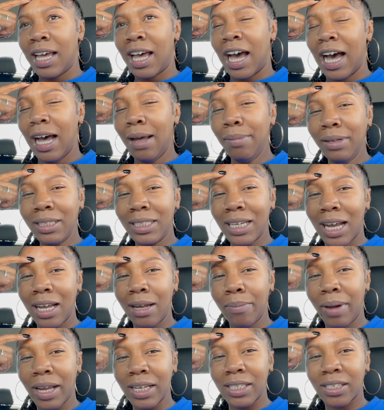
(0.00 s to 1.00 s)
i've been
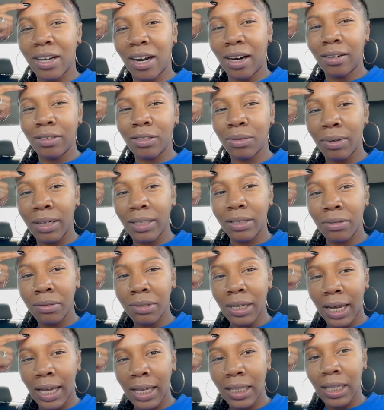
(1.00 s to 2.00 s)
tying my scarves way too
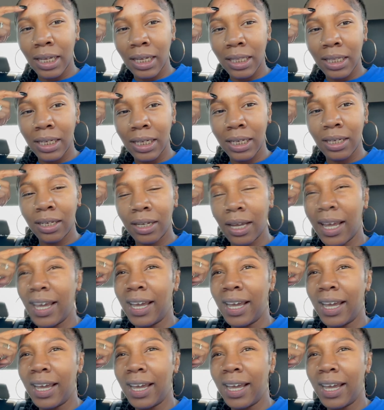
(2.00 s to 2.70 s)
tight lately